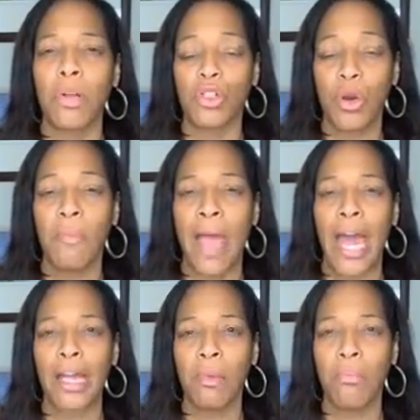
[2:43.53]

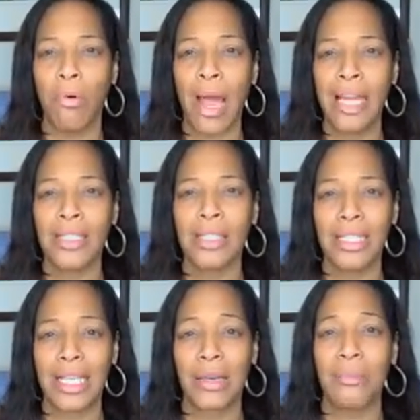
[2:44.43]
traumatic brain
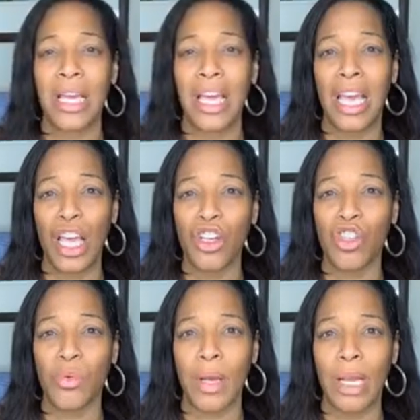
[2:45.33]
stem
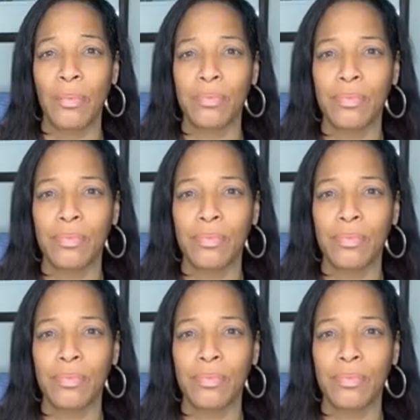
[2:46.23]
injury.